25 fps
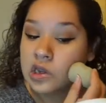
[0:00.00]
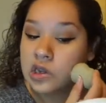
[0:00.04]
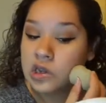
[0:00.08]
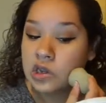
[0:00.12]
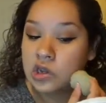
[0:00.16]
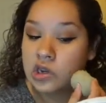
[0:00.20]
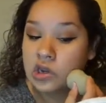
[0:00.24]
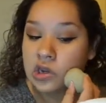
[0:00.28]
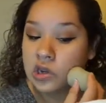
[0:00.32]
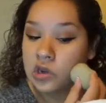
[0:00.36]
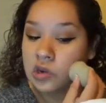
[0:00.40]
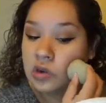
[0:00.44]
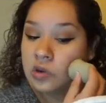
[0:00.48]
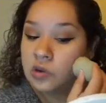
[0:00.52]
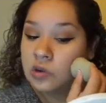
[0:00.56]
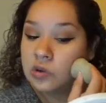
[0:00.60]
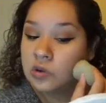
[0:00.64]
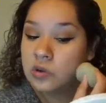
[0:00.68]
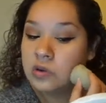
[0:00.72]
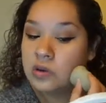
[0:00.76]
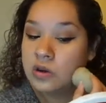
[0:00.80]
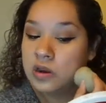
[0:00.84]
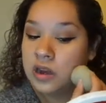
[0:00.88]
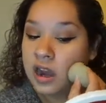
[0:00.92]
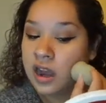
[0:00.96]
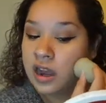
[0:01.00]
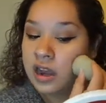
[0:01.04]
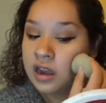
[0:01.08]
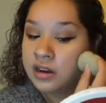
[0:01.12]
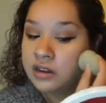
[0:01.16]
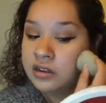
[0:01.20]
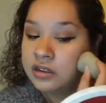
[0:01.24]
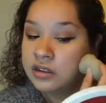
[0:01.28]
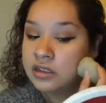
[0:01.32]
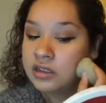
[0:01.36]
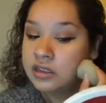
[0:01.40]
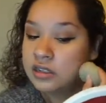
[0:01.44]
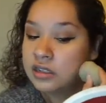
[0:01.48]
you know, I
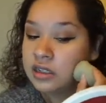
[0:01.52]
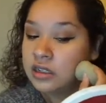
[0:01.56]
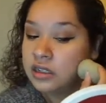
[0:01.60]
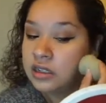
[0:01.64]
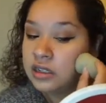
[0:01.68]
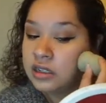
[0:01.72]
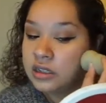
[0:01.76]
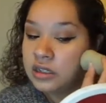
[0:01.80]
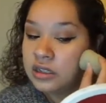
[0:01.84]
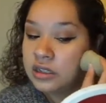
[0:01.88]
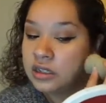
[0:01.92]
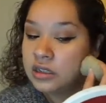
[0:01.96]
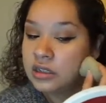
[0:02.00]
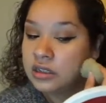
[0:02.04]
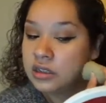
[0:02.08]
honestly